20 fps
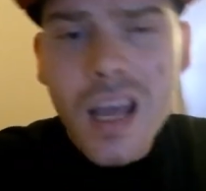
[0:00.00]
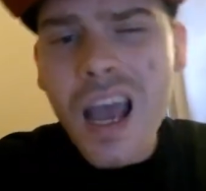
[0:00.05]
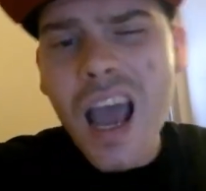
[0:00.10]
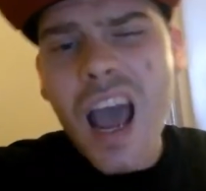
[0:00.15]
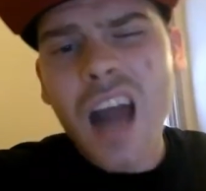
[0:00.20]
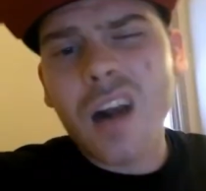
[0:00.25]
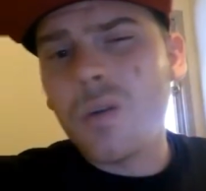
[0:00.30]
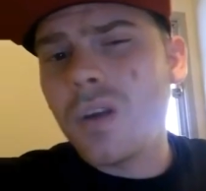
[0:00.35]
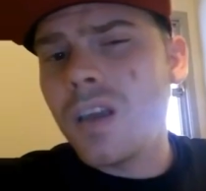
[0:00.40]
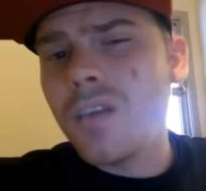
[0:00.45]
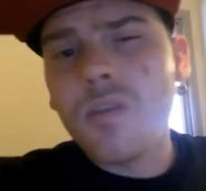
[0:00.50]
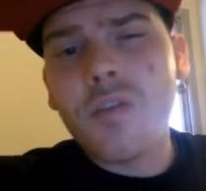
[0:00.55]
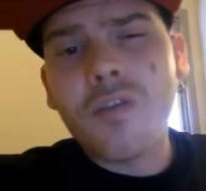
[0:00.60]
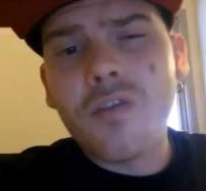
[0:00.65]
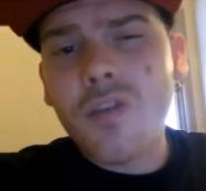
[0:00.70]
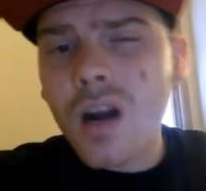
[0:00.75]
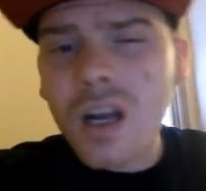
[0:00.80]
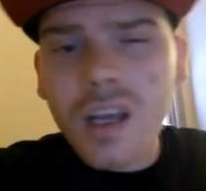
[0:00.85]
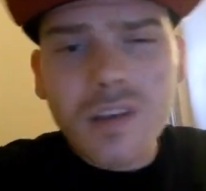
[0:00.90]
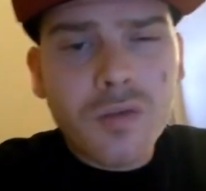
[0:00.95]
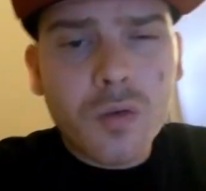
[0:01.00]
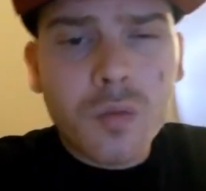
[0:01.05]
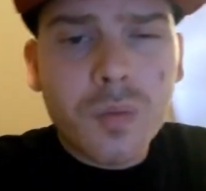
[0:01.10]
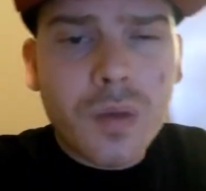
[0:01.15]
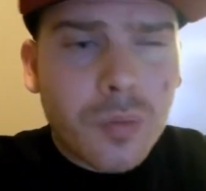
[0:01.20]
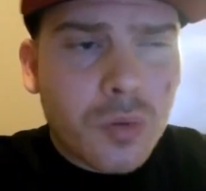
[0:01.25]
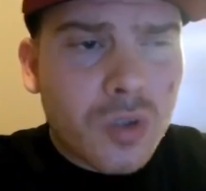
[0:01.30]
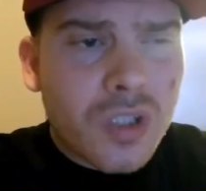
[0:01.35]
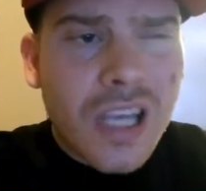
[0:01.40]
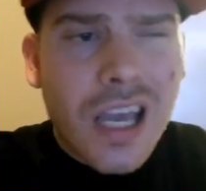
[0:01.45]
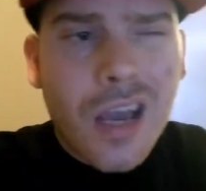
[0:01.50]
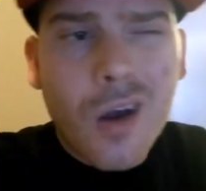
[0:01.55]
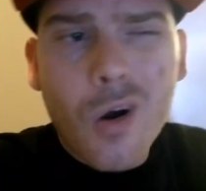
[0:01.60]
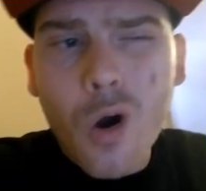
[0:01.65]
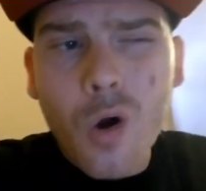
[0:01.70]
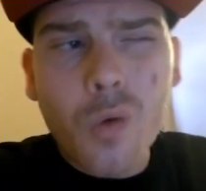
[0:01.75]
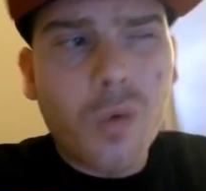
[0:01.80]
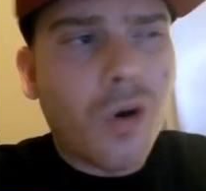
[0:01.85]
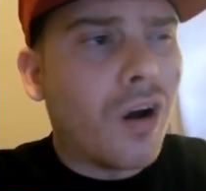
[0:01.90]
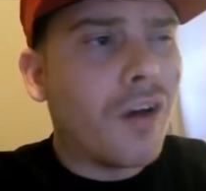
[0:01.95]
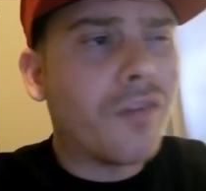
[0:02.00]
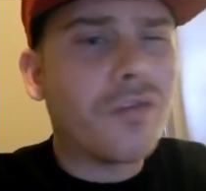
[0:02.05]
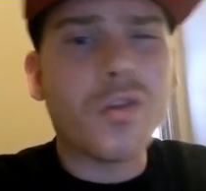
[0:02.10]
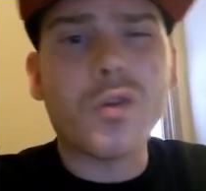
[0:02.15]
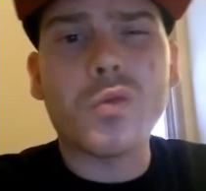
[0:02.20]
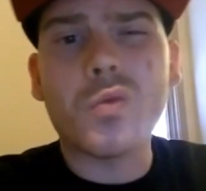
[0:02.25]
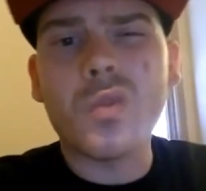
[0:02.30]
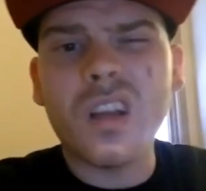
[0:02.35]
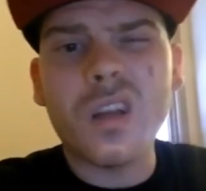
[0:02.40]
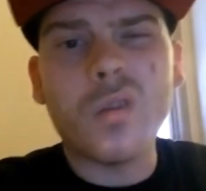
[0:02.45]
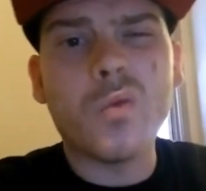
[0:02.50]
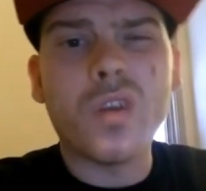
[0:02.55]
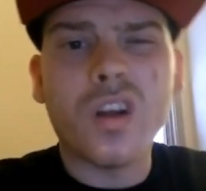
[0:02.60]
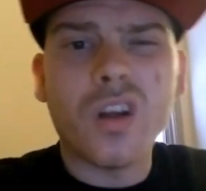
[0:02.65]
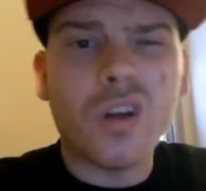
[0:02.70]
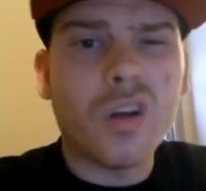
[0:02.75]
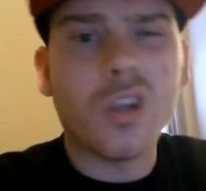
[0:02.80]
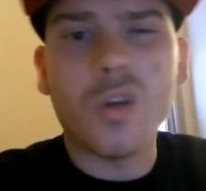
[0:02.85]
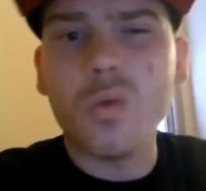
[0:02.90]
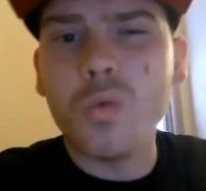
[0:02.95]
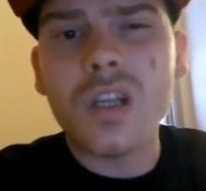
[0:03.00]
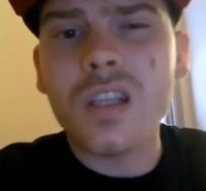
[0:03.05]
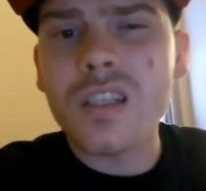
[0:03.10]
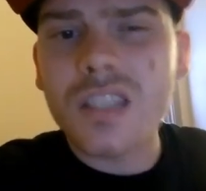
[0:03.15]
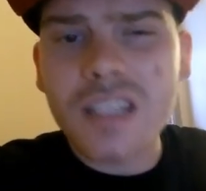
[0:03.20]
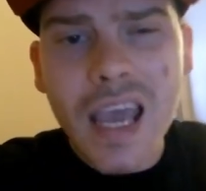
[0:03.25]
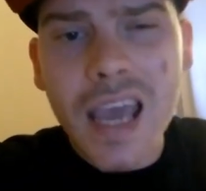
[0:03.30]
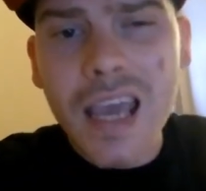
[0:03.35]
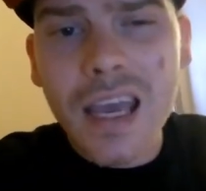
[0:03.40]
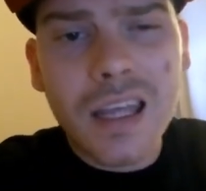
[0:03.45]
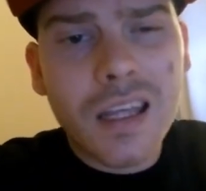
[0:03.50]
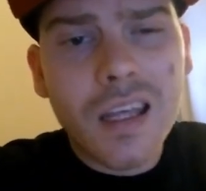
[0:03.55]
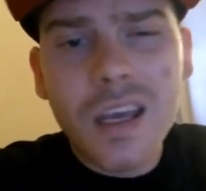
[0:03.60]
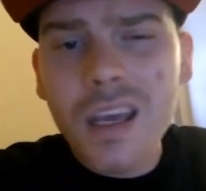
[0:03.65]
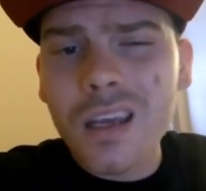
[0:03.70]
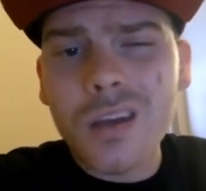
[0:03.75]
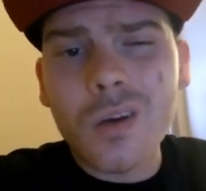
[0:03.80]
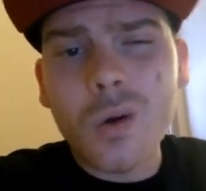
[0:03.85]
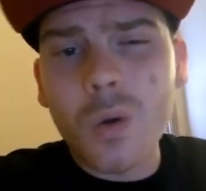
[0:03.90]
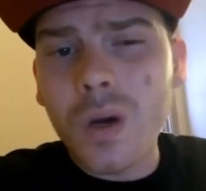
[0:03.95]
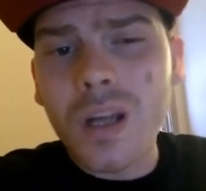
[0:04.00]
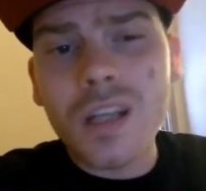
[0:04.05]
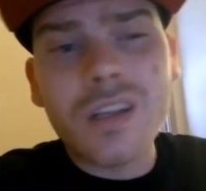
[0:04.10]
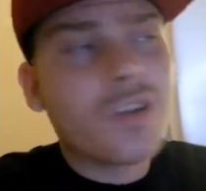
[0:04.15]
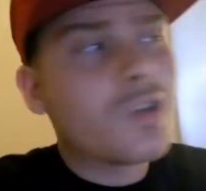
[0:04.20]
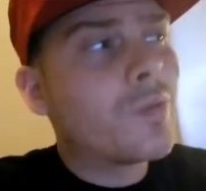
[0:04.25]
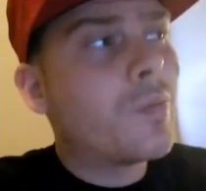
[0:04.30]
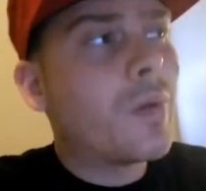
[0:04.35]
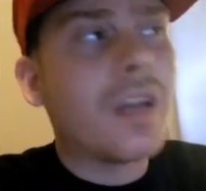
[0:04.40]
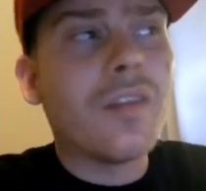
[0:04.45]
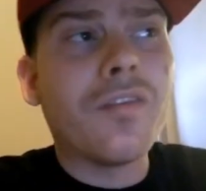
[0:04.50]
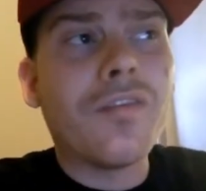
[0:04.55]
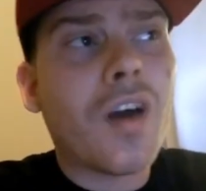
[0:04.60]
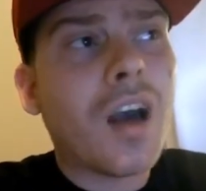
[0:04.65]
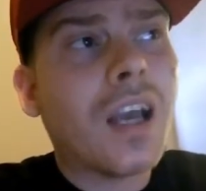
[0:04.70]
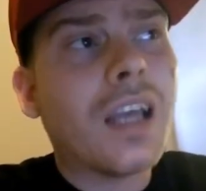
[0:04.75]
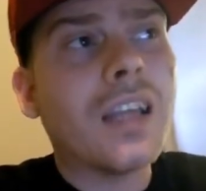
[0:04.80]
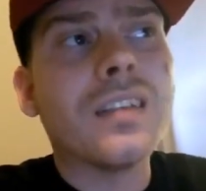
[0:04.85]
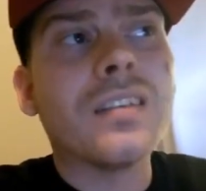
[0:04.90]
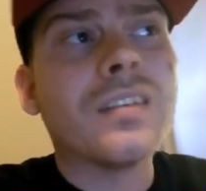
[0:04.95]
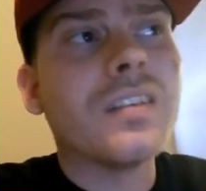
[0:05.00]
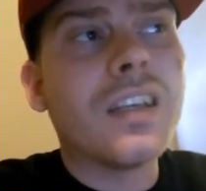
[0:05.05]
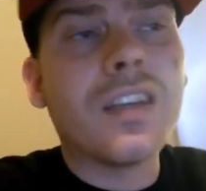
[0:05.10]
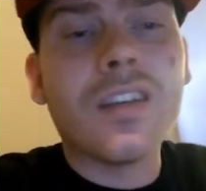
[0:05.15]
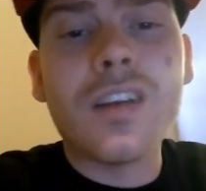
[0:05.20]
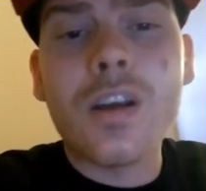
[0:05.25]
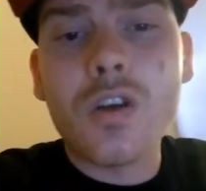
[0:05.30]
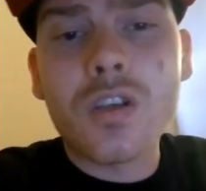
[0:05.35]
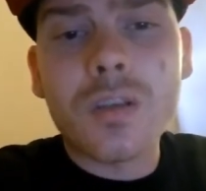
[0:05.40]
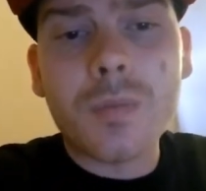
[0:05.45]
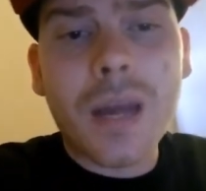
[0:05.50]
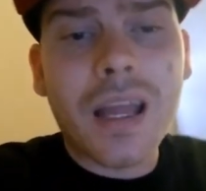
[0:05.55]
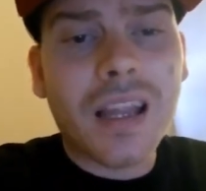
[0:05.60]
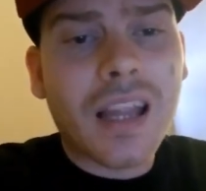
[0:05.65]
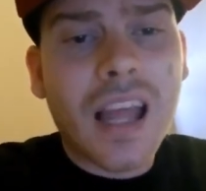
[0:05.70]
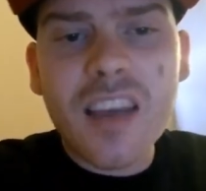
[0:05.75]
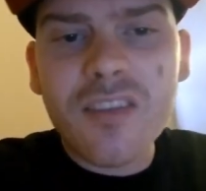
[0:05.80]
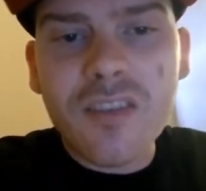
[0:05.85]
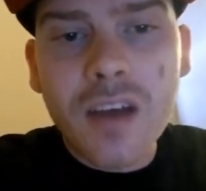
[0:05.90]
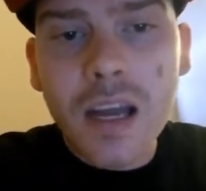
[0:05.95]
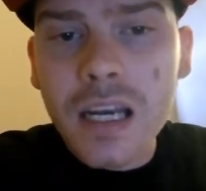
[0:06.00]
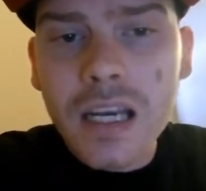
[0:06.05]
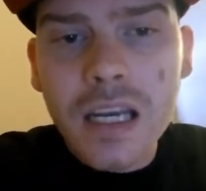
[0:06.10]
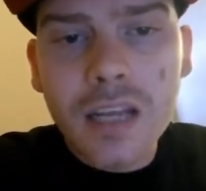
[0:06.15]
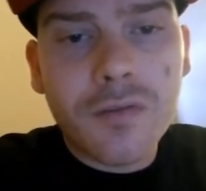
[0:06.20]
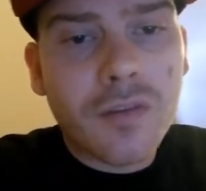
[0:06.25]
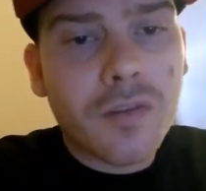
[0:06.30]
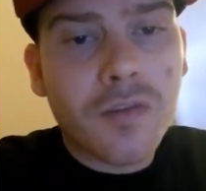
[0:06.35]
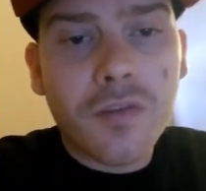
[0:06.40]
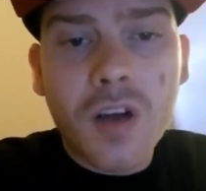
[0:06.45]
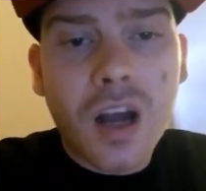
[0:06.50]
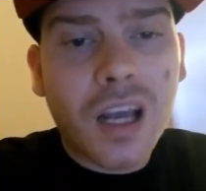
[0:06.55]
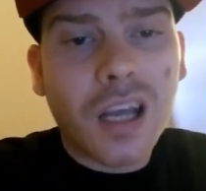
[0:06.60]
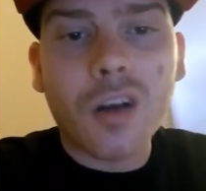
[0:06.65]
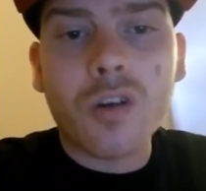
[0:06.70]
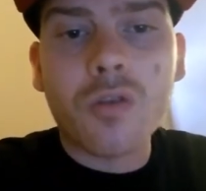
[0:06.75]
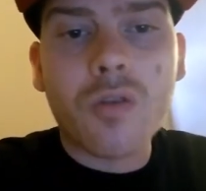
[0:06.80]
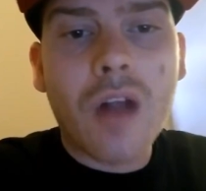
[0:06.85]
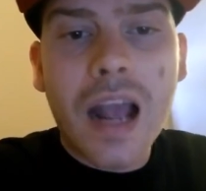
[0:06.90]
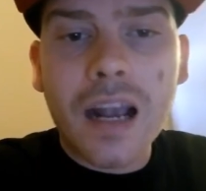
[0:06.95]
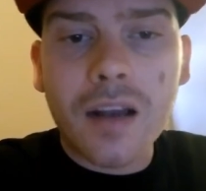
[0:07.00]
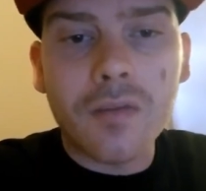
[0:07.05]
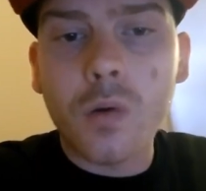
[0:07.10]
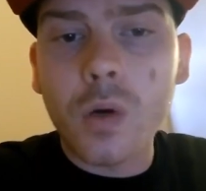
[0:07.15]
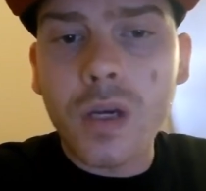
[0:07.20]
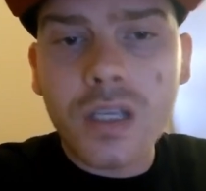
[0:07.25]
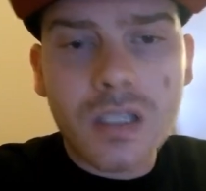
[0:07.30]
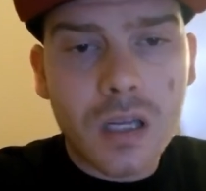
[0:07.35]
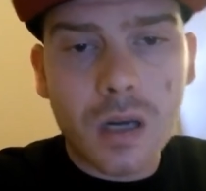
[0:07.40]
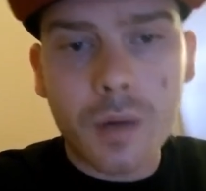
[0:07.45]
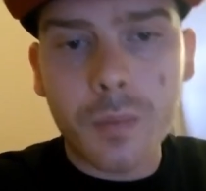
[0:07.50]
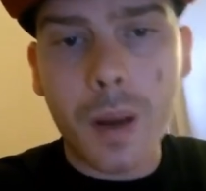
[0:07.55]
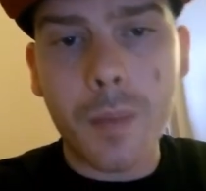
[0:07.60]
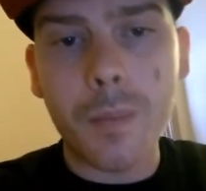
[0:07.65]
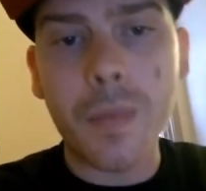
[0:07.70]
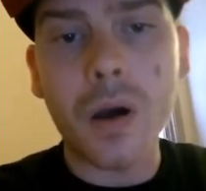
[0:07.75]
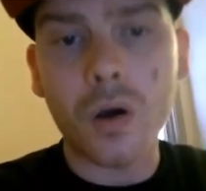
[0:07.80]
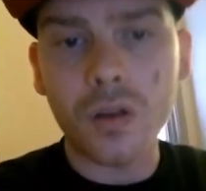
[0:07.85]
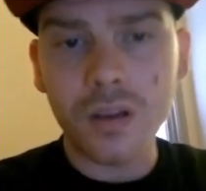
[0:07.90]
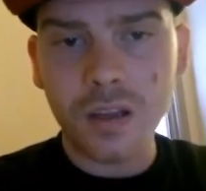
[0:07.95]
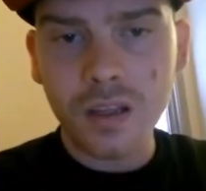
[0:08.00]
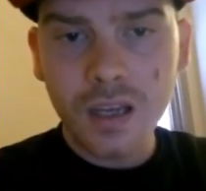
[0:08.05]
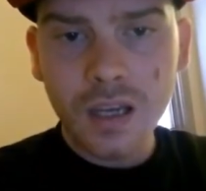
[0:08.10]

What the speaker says: I don't give a fuck if you people say, oh, well, if you're really real, you wouldn't say it. You know what? There's been fucking years of my life I didn't even fucking crack a voice out of my mouth.